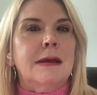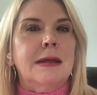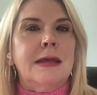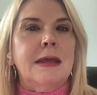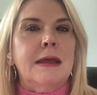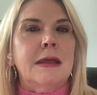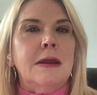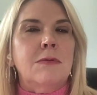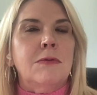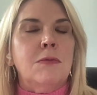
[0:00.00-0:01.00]
I
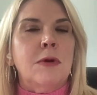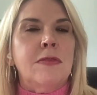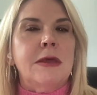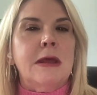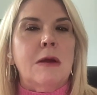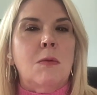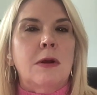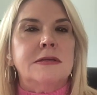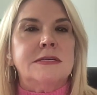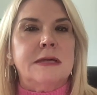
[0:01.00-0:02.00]
can't, the one thing I
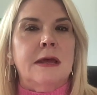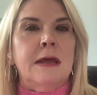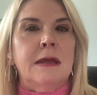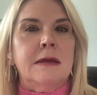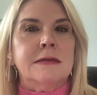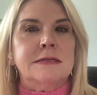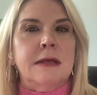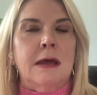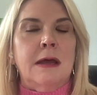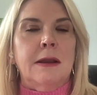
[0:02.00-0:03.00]
want to say
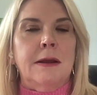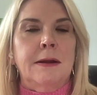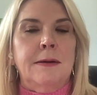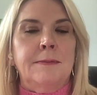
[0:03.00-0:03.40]
is that